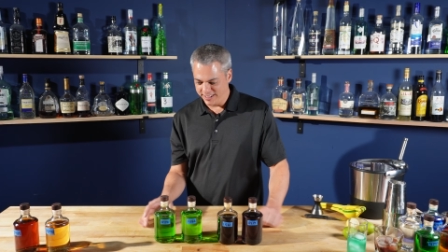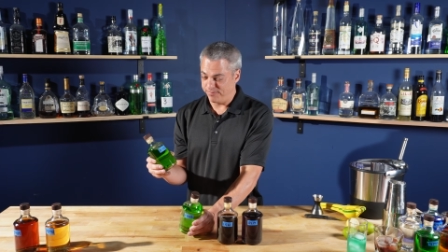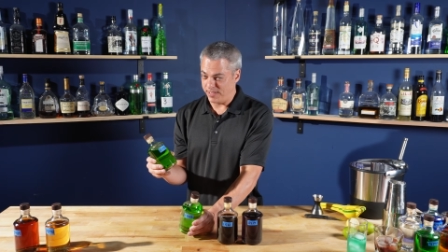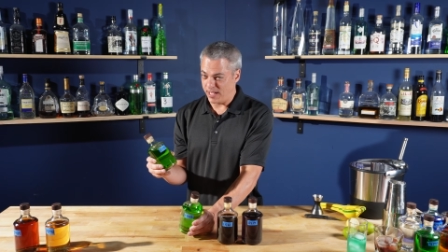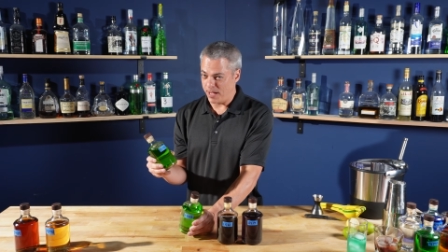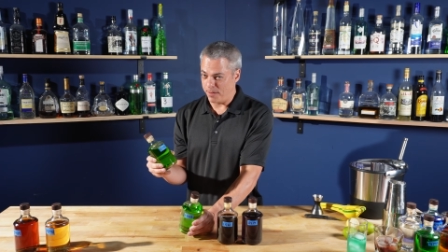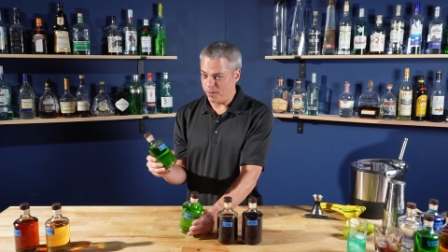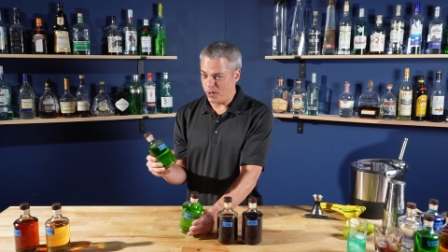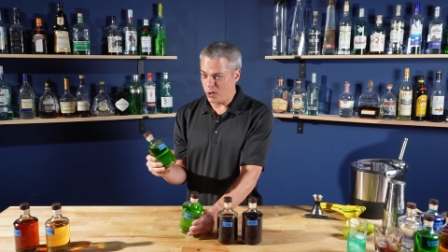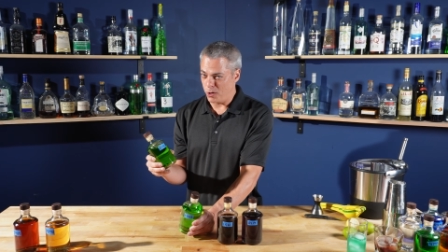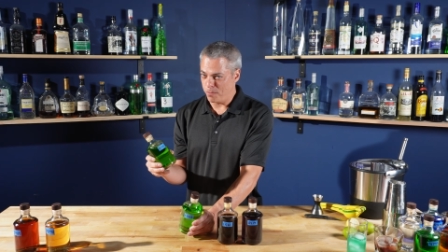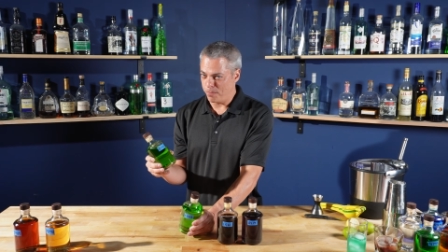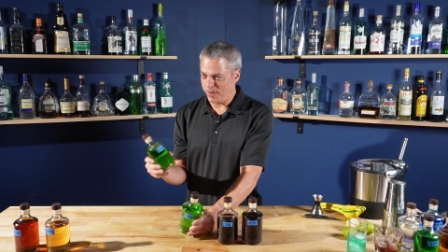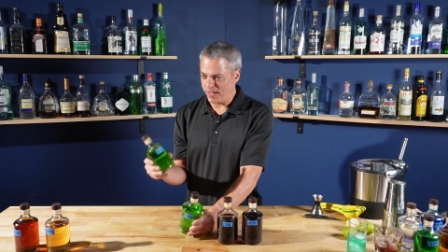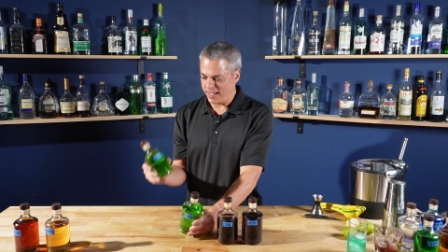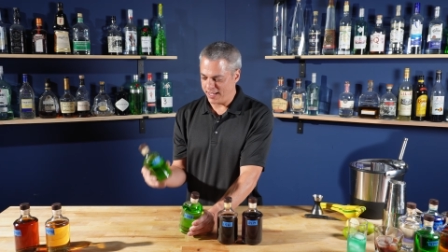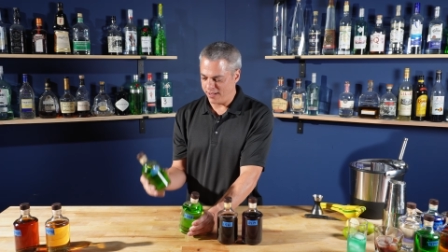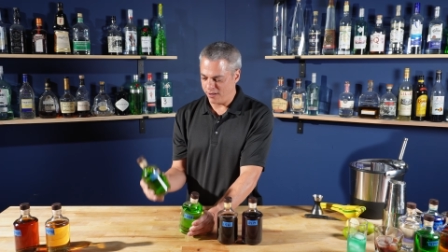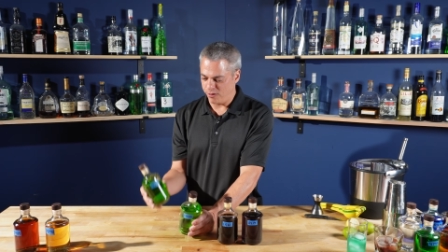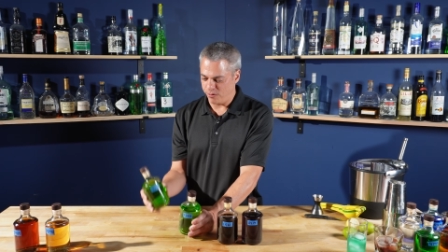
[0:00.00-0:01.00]
I'm
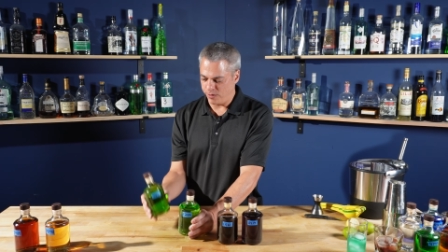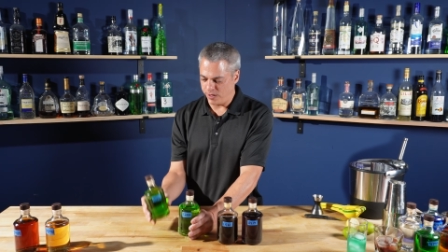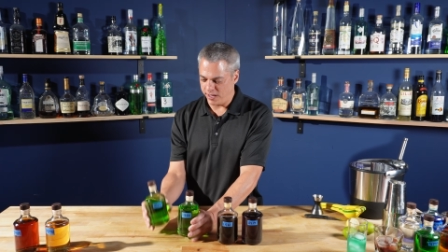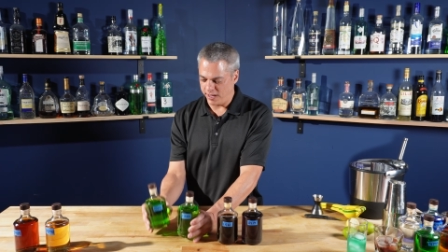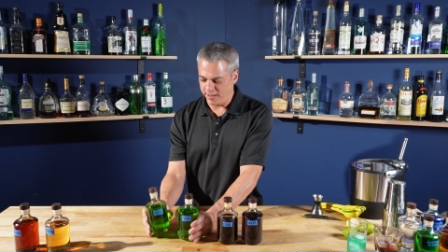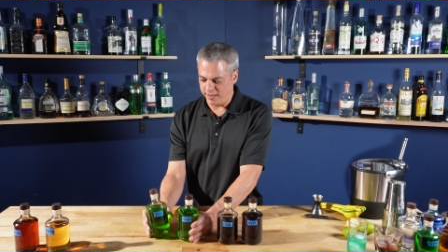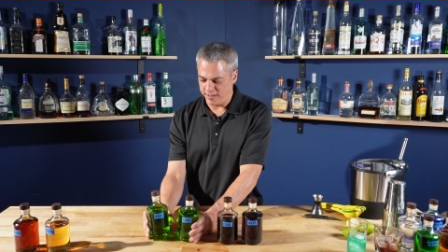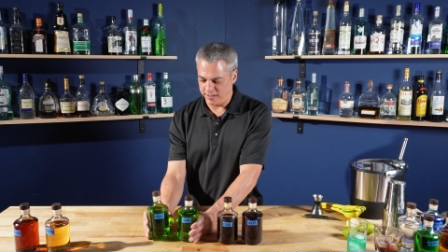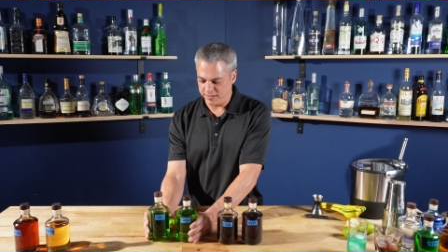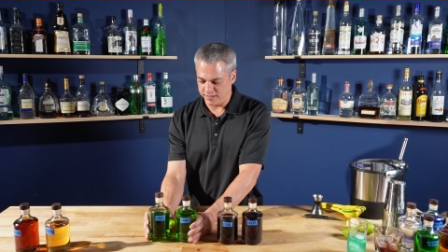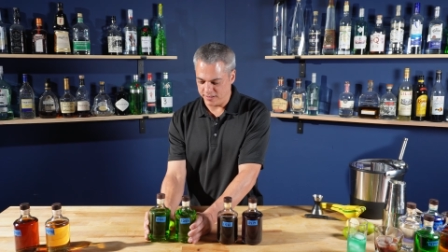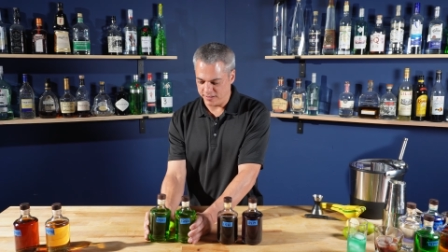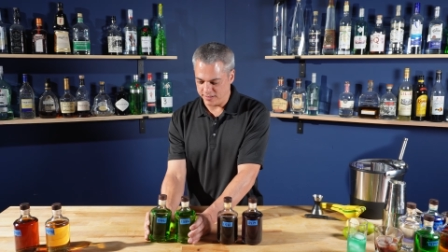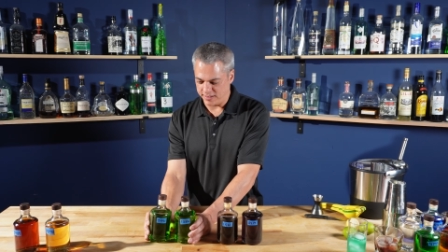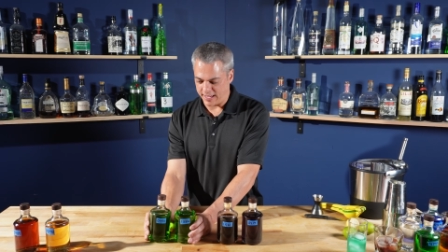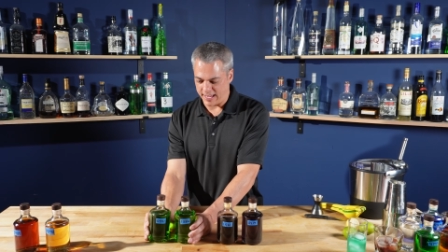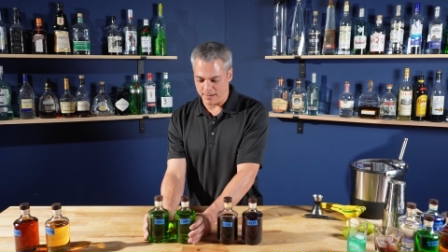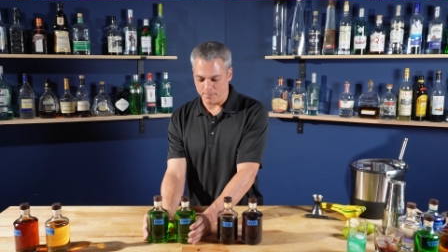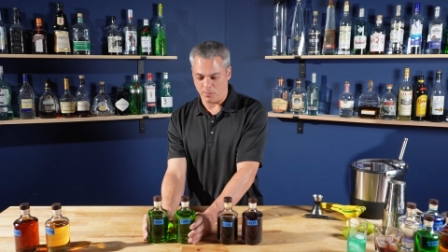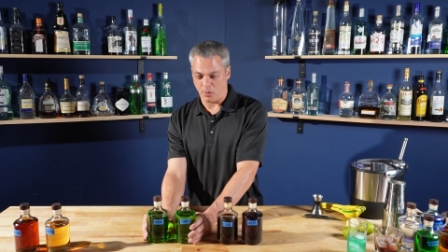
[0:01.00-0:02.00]
hoping one of these is
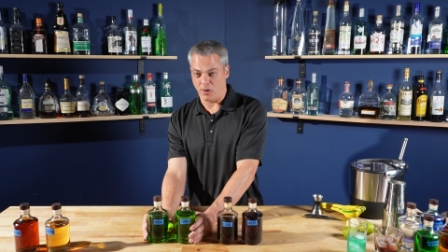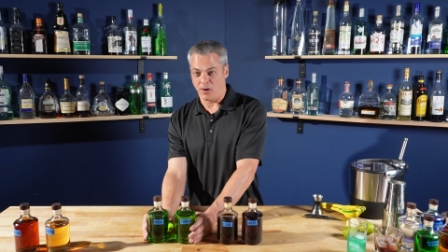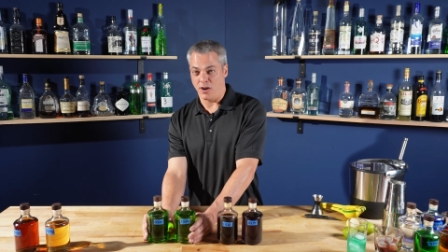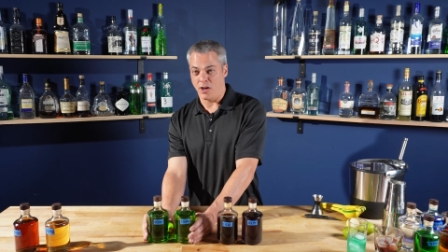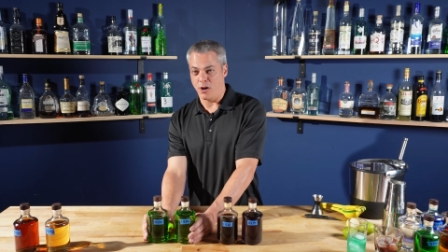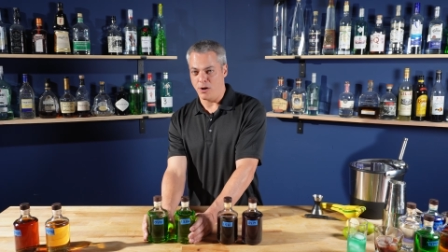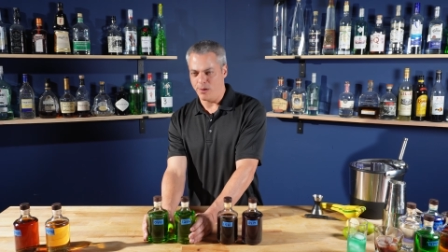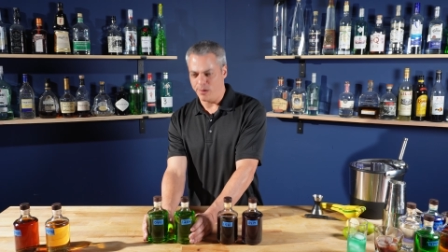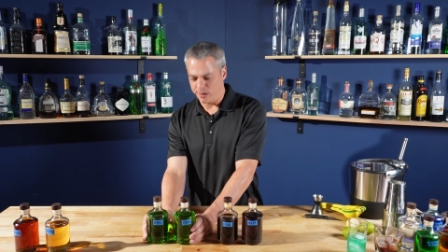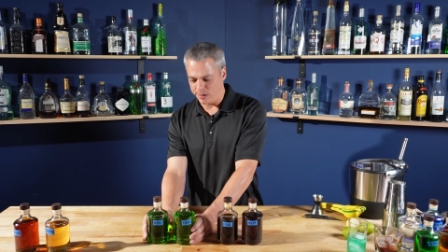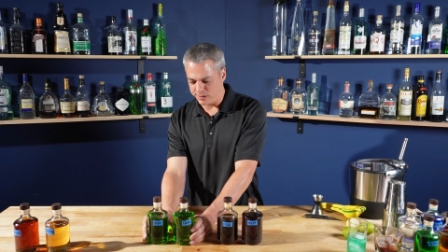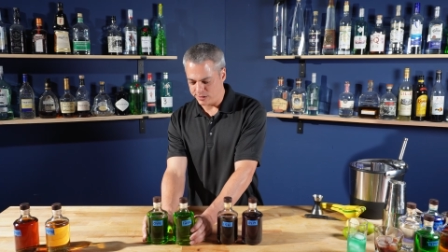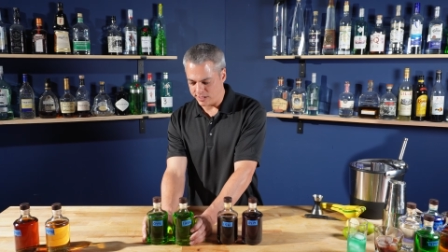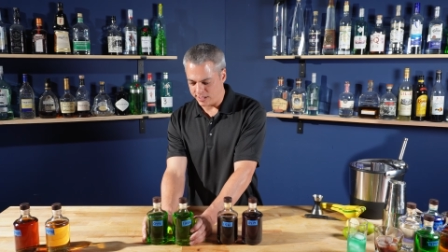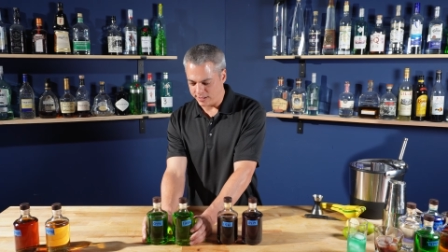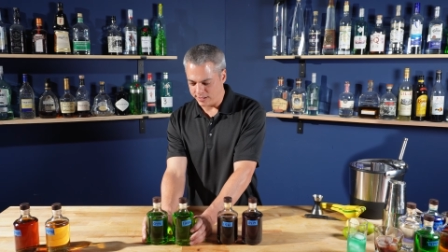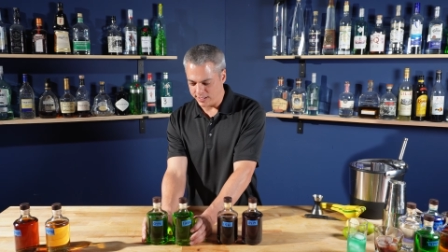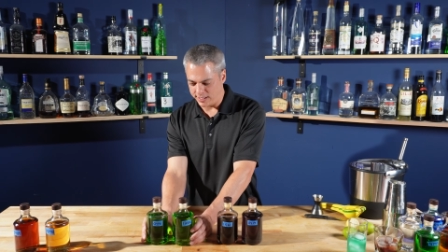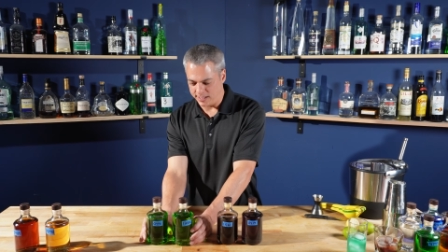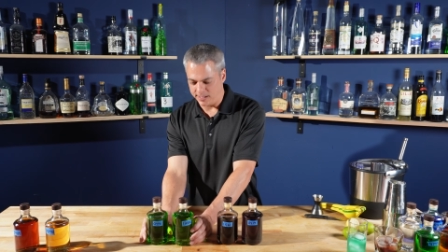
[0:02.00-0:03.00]
like Pernod or
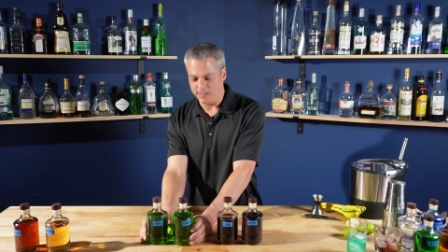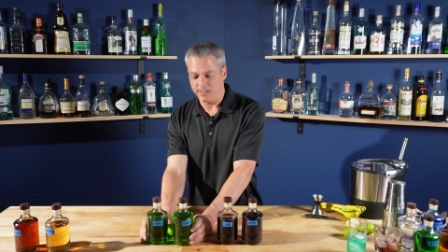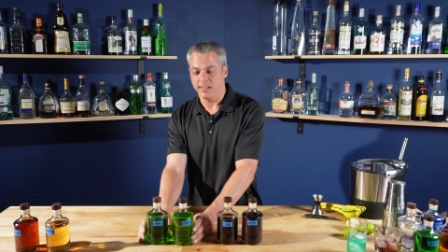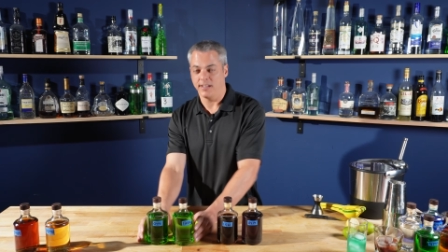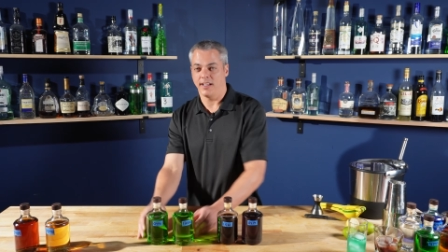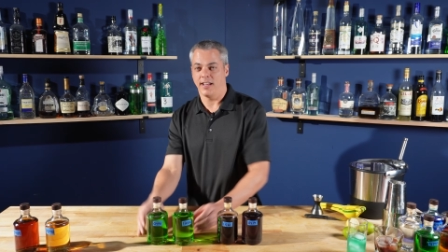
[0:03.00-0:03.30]
something.